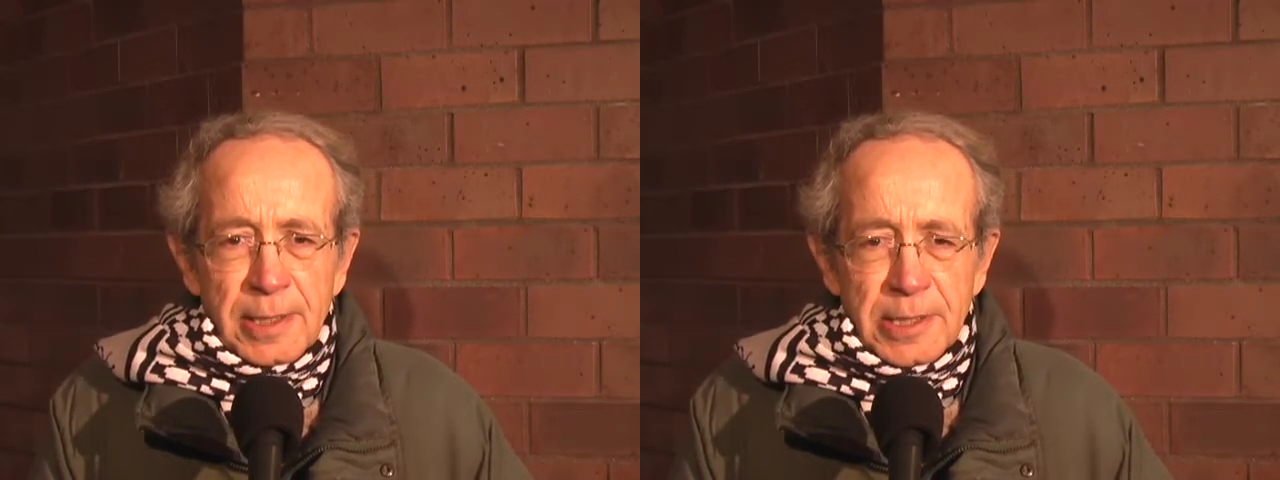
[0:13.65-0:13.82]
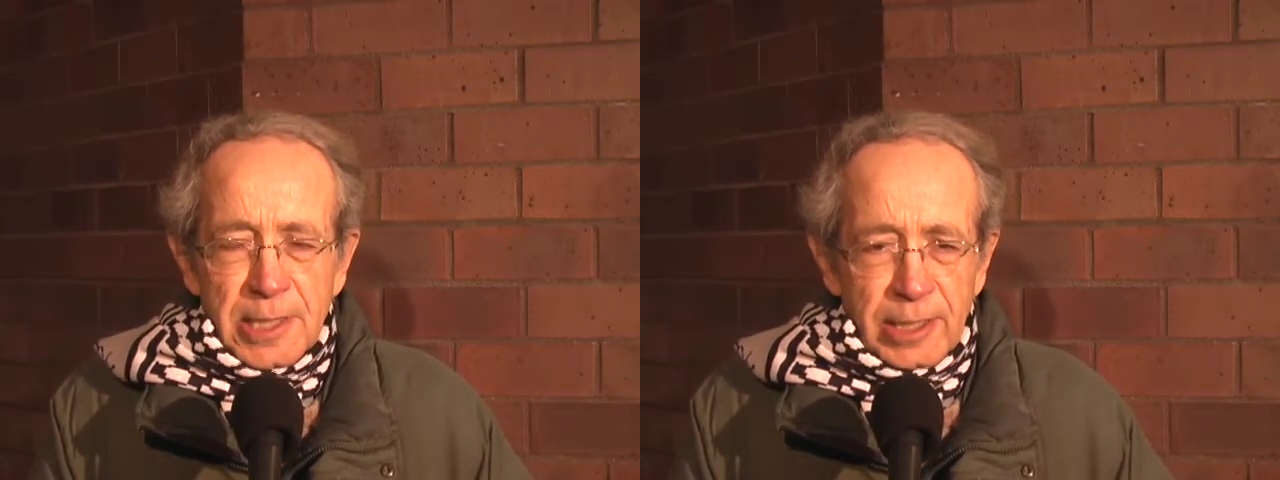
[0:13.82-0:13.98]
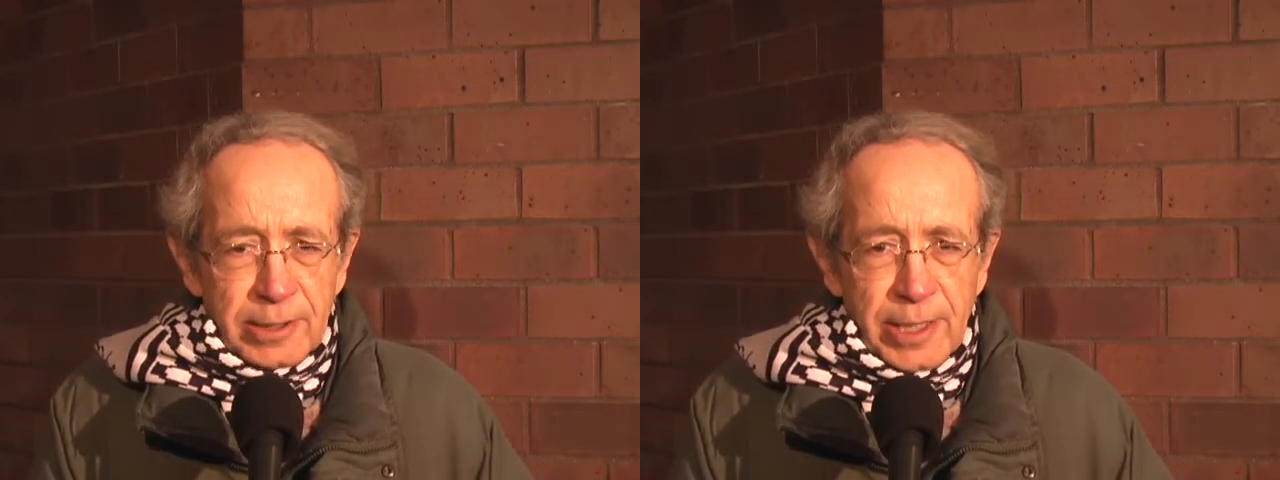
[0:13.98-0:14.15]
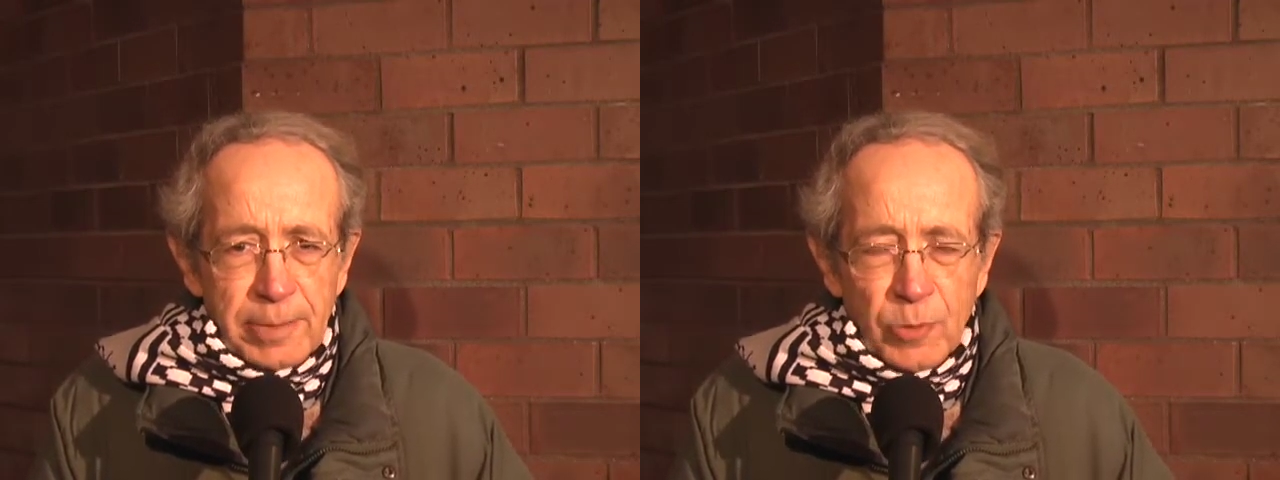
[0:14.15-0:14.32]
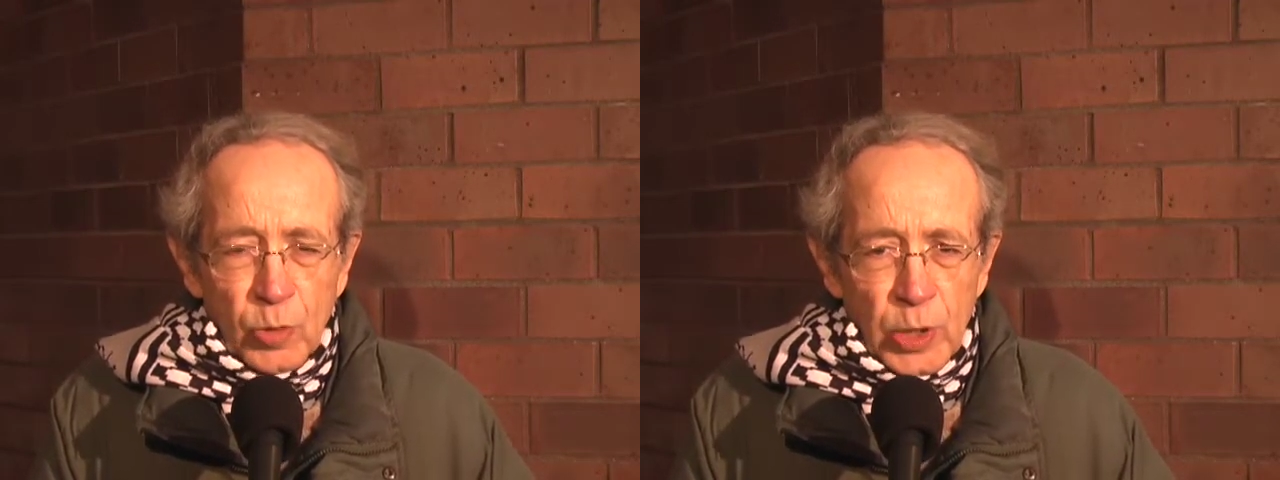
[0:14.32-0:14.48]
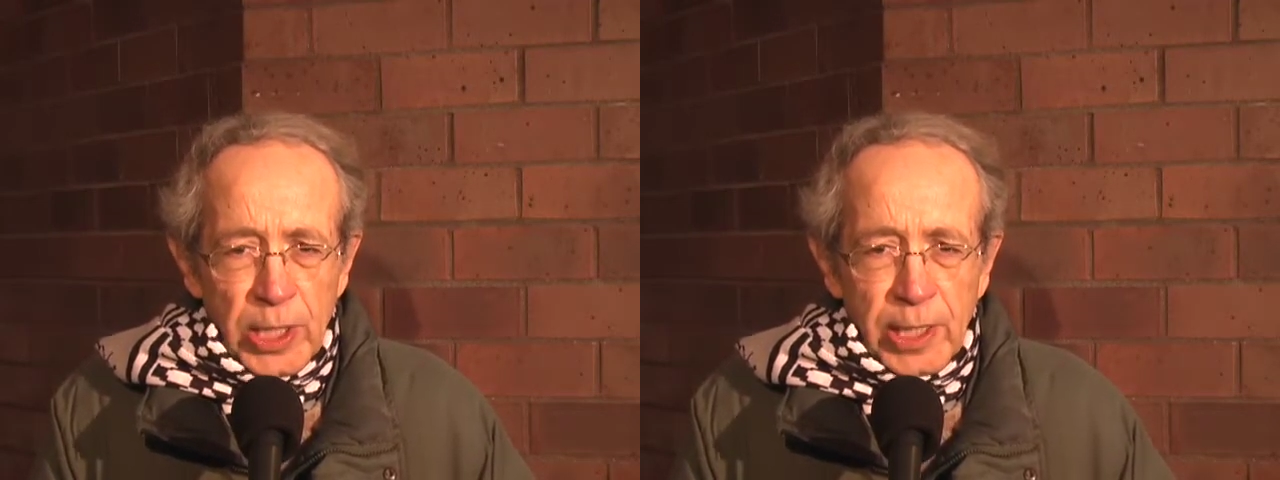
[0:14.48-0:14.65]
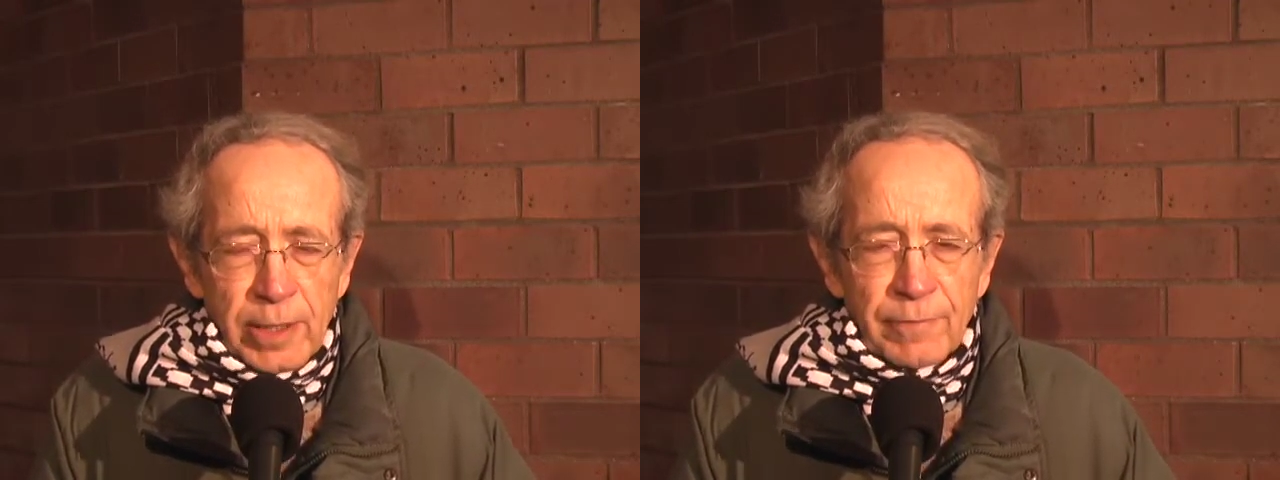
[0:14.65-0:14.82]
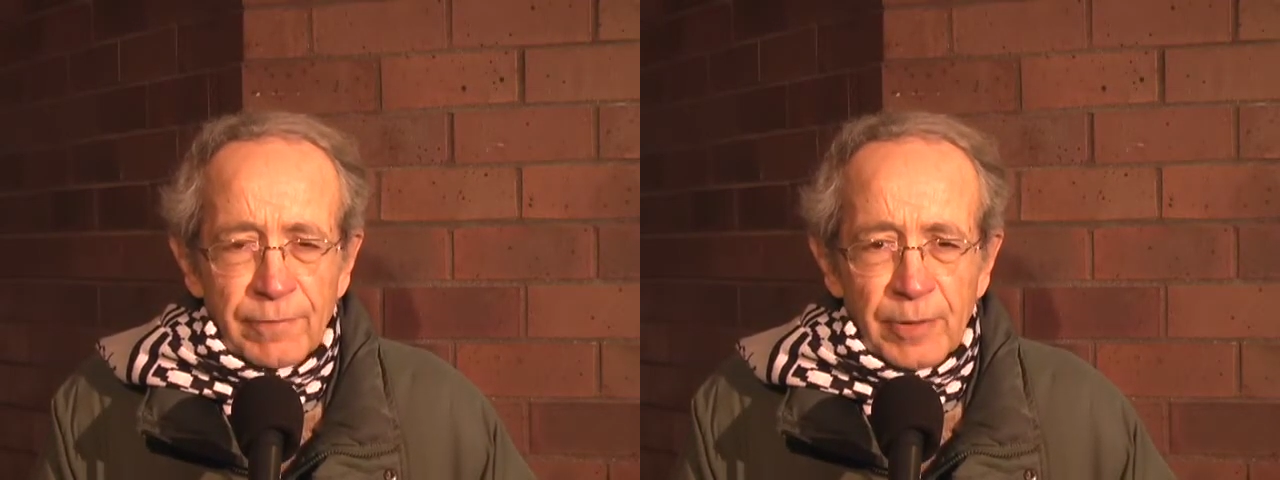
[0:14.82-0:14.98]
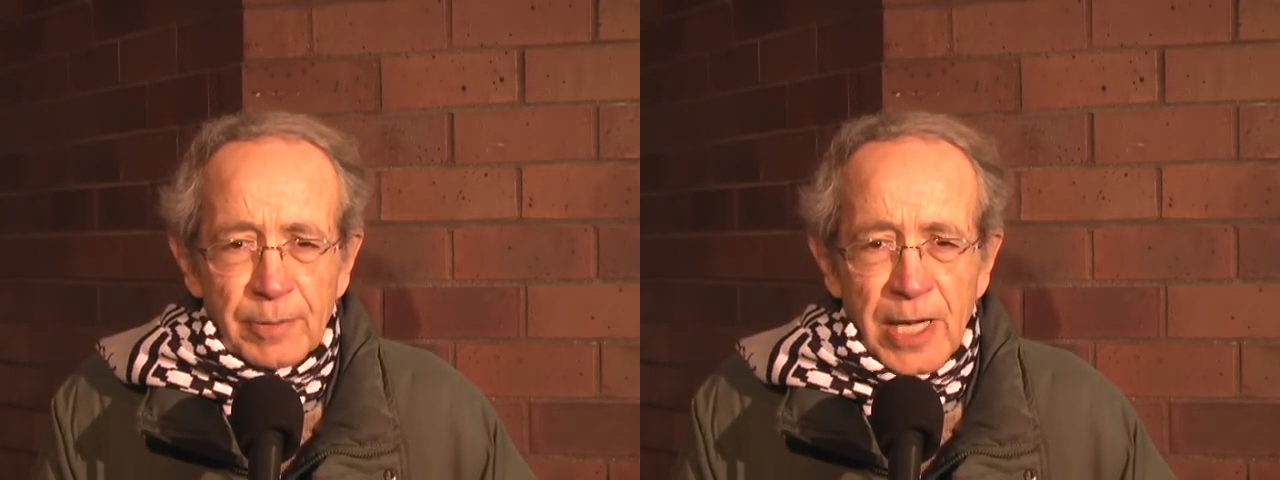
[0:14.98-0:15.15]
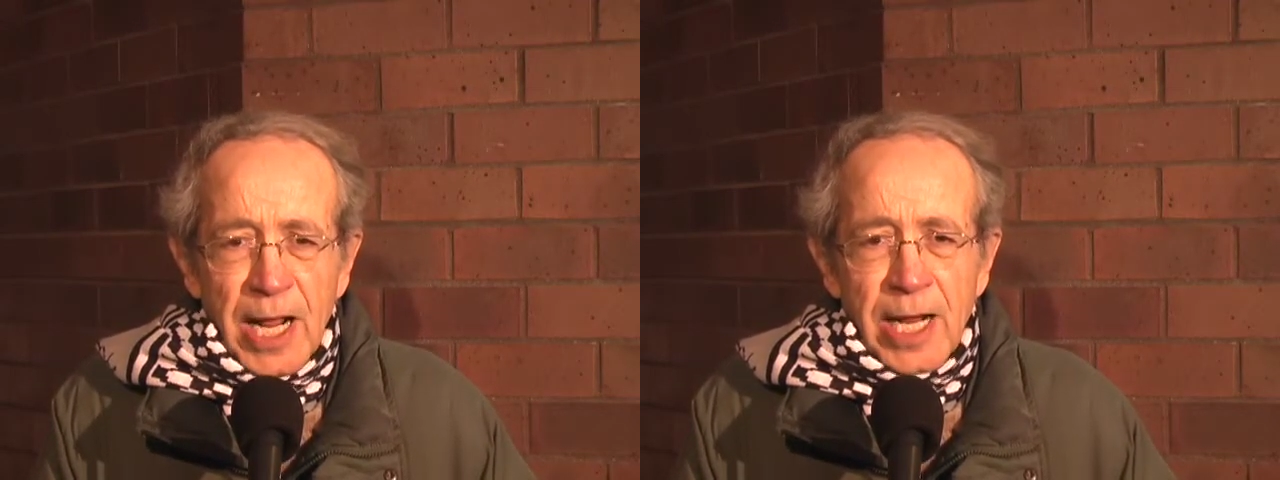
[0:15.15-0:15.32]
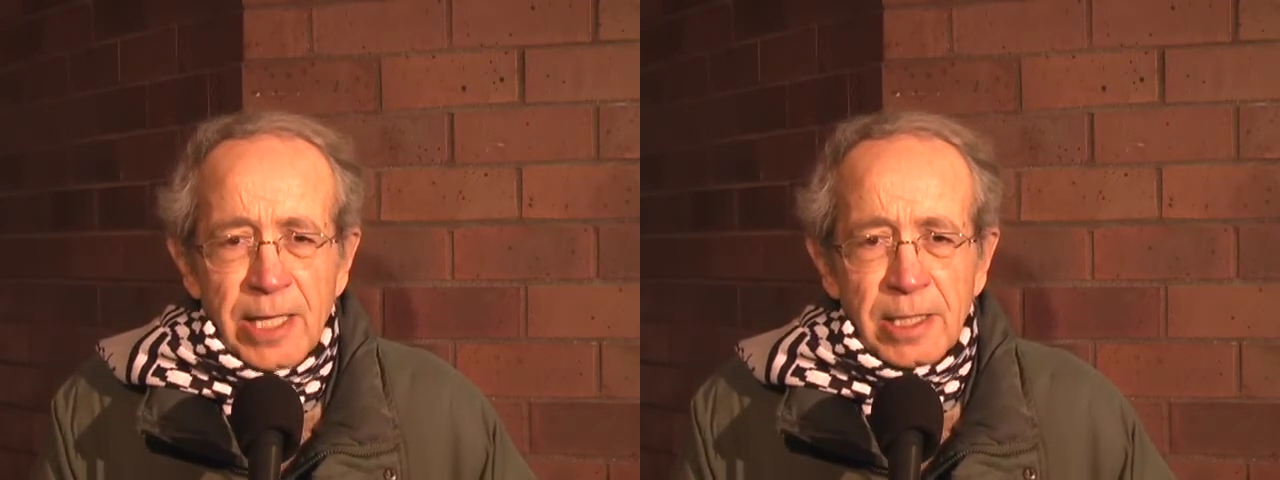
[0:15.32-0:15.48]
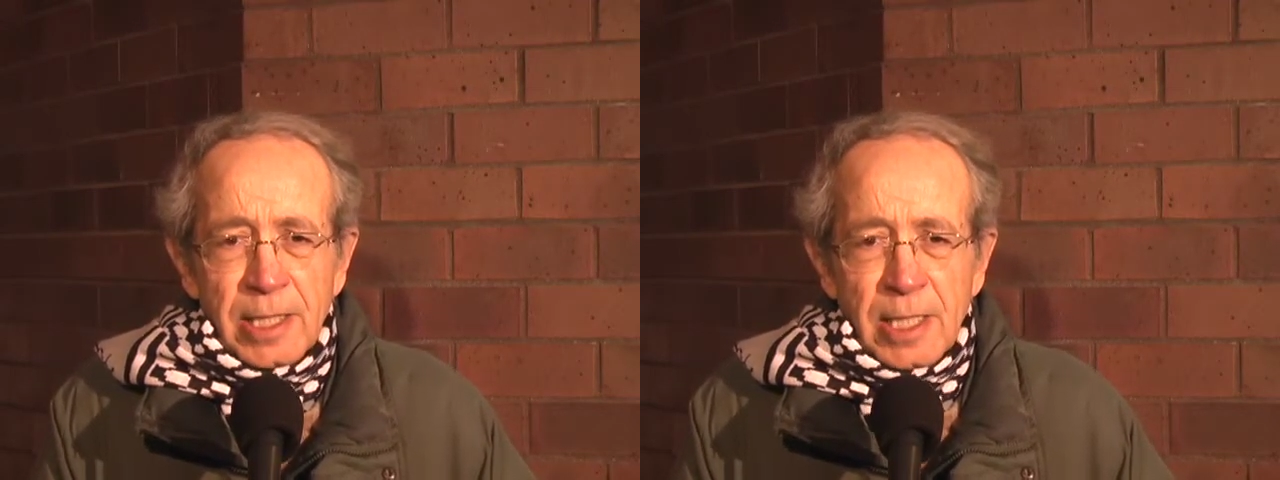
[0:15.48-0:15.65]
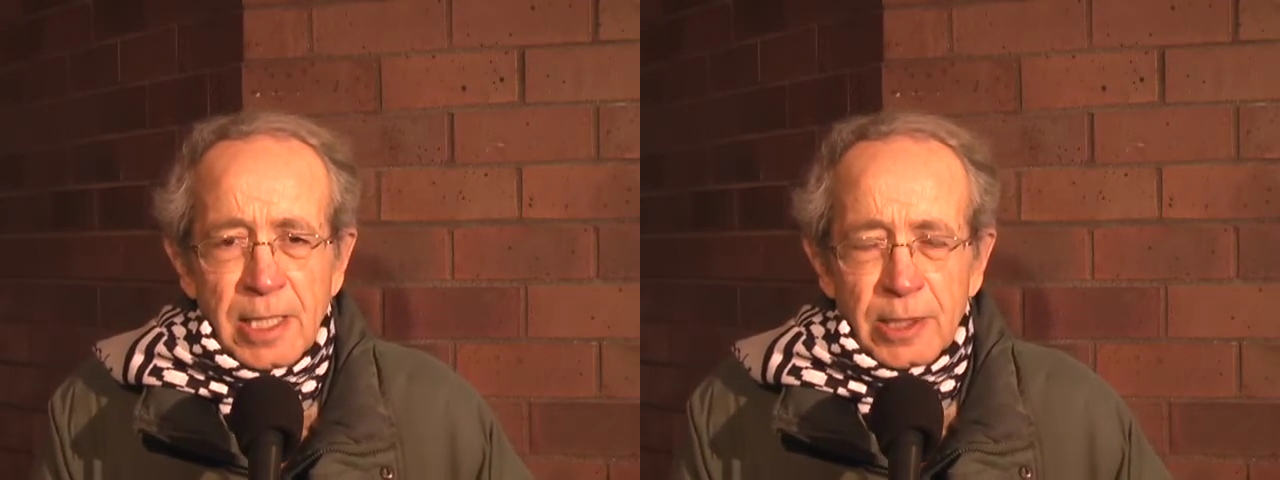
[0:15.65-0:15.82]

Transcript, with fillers: Sunday morning from nine